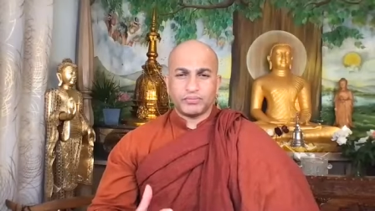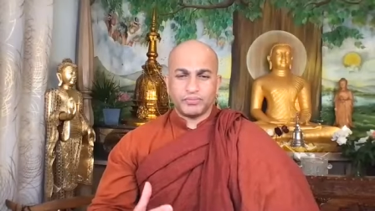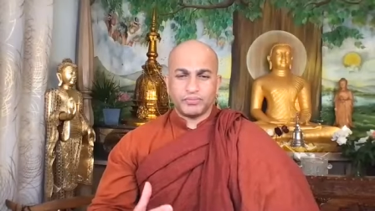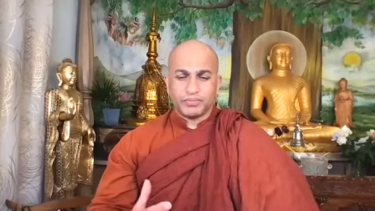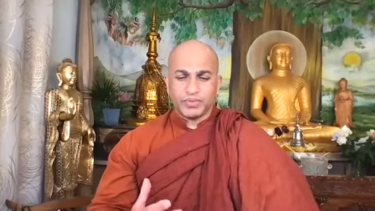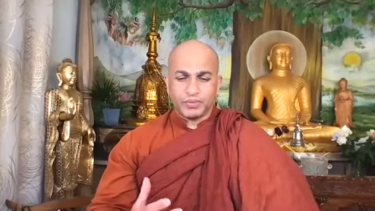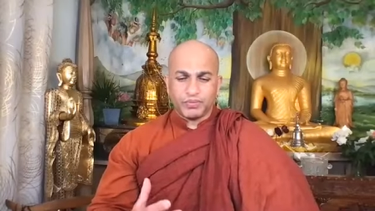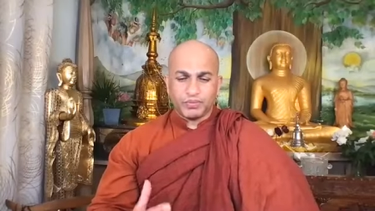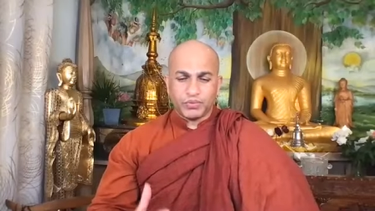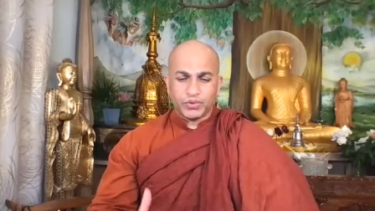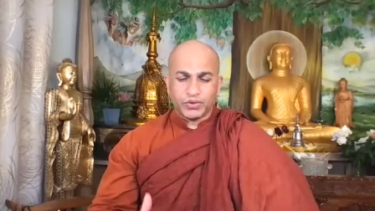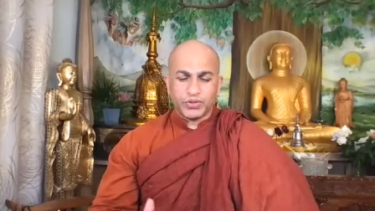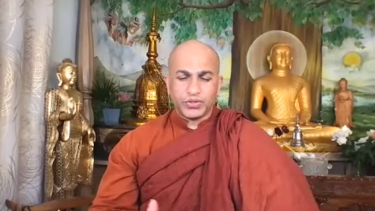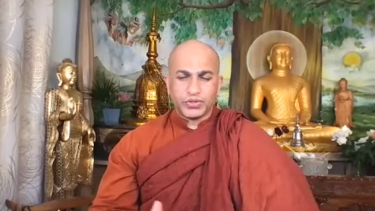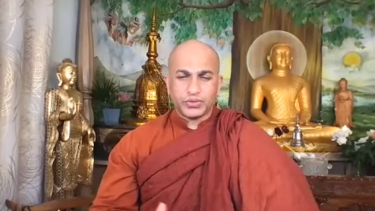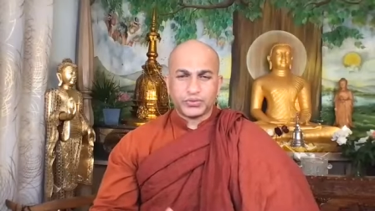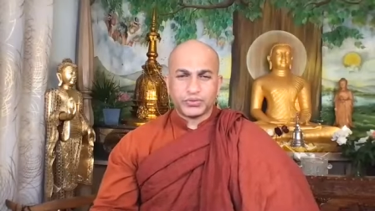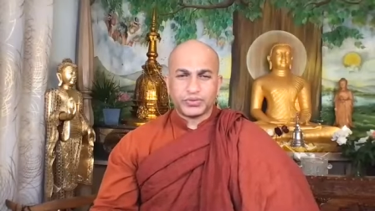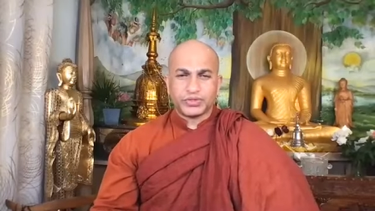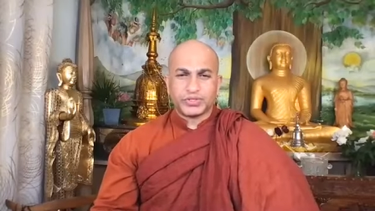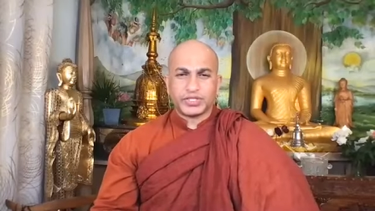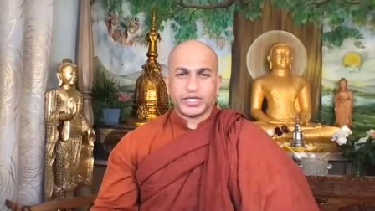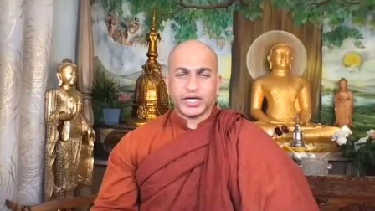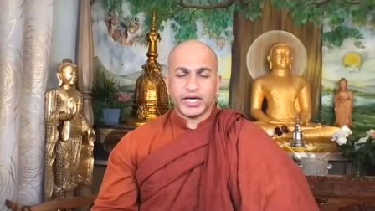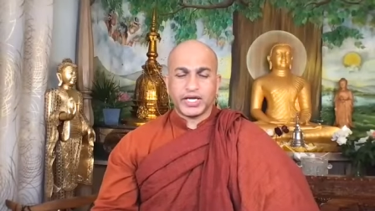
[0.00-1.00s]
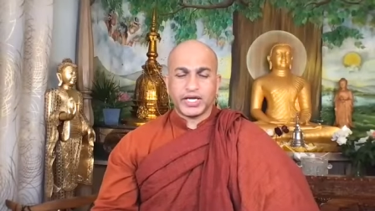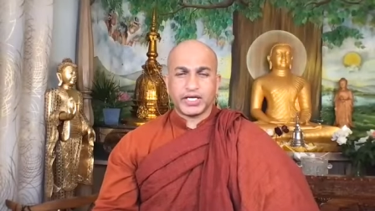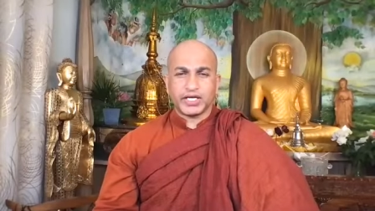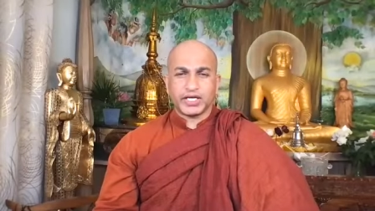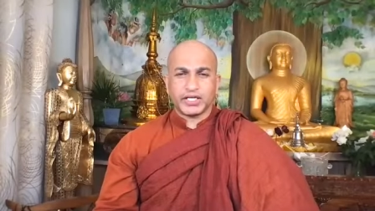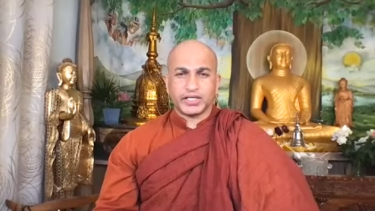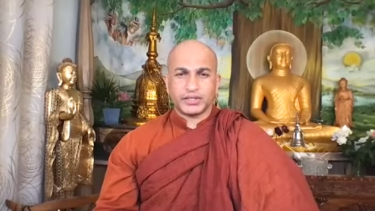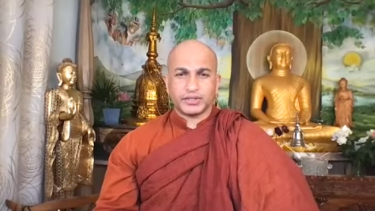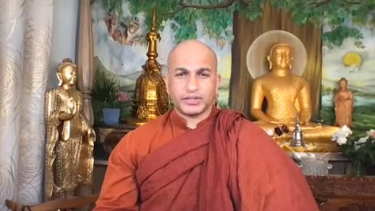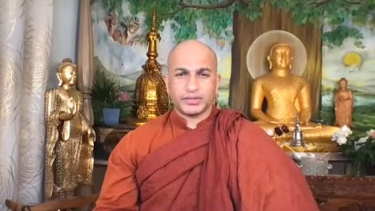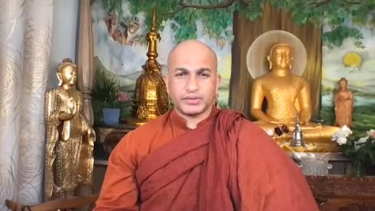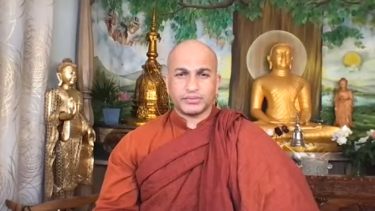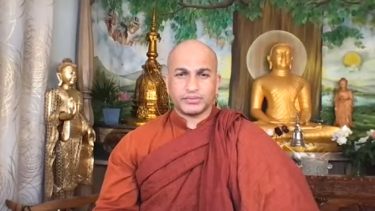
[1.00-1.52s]
before you drink
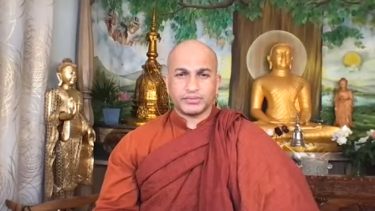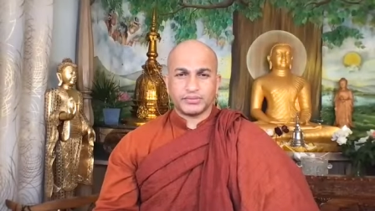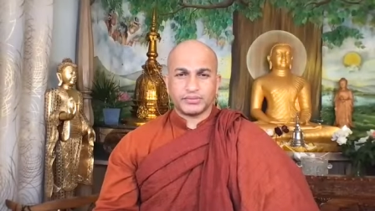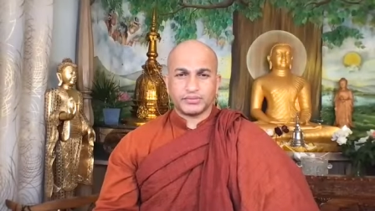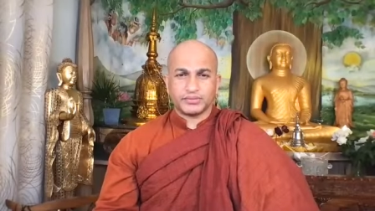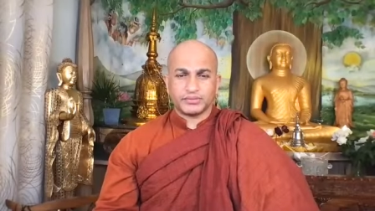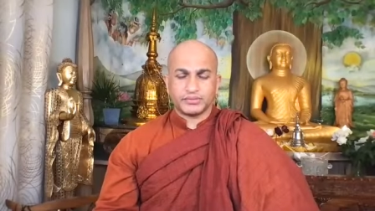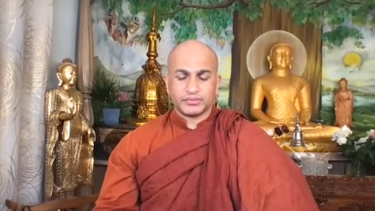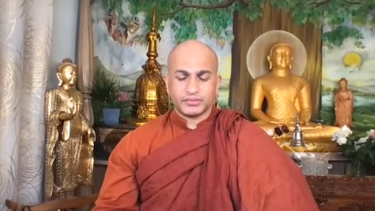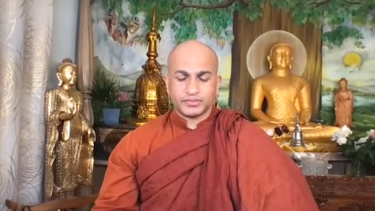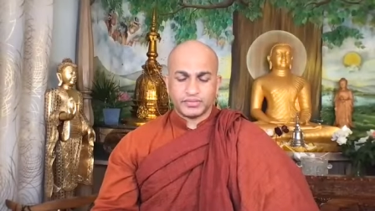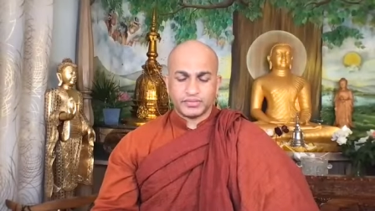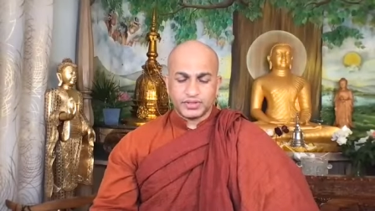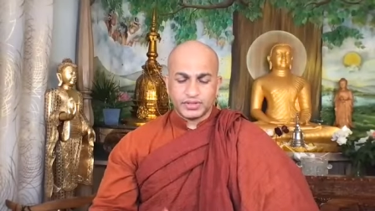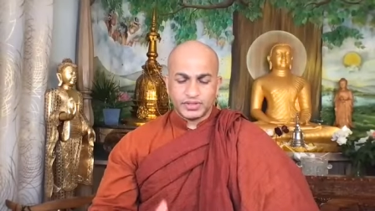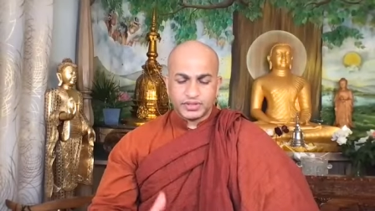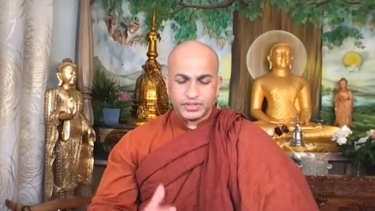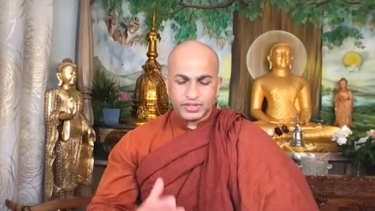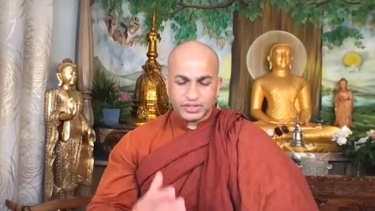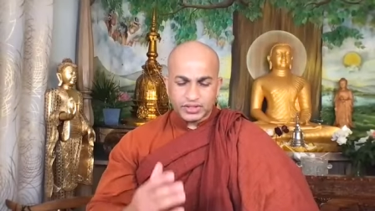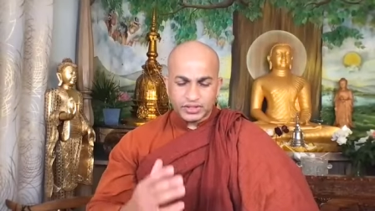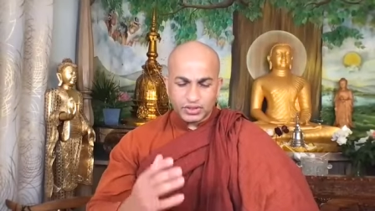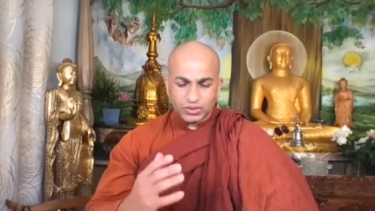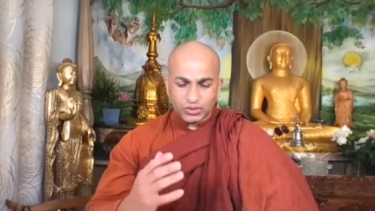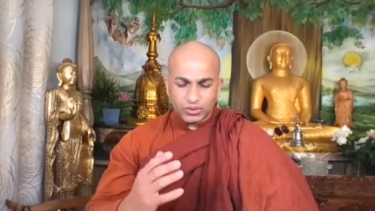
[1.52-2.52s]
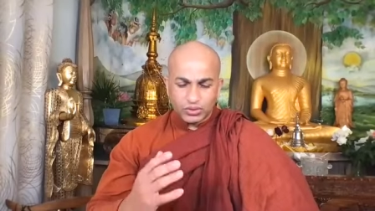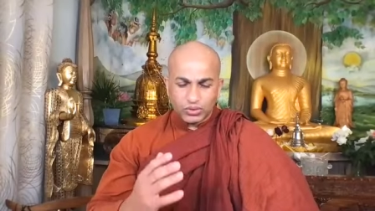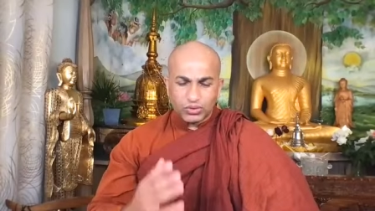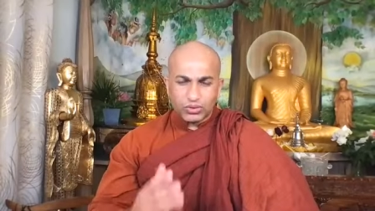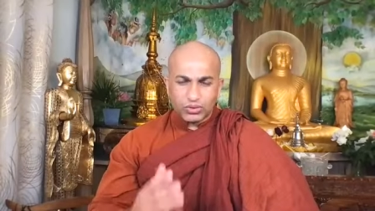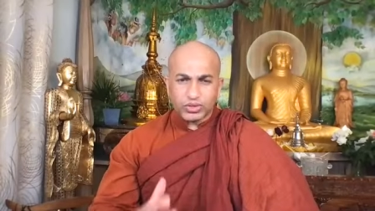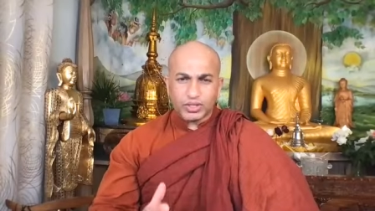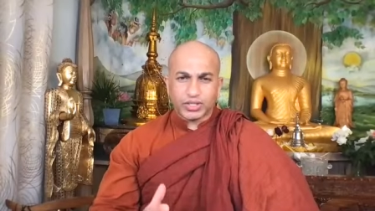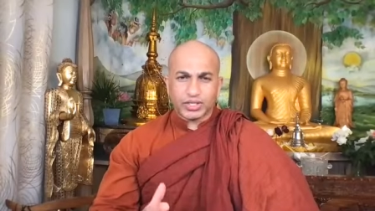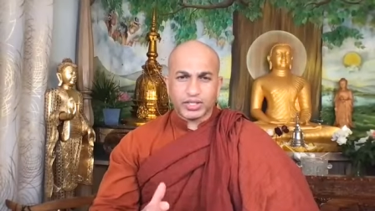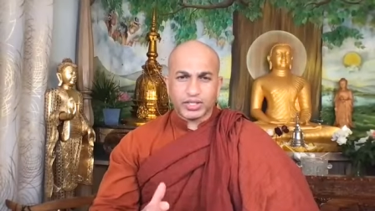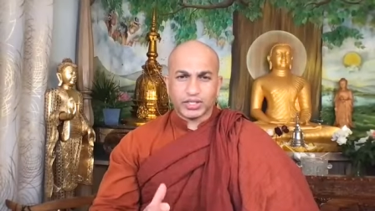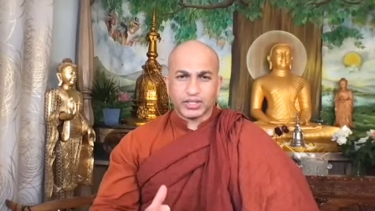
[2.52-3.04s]
it just
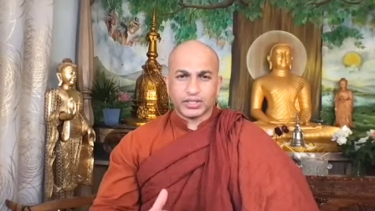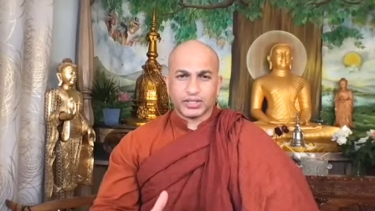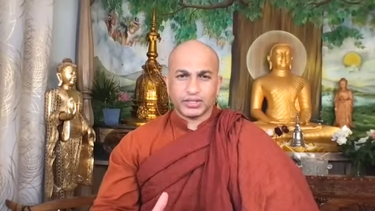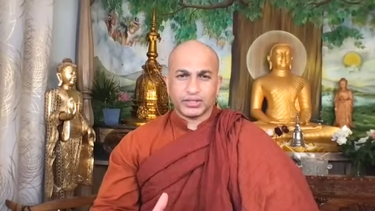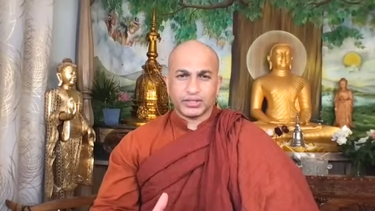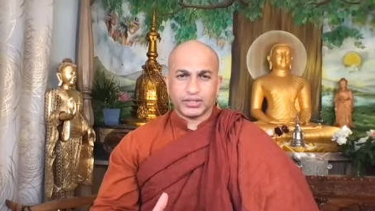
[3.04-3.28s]
look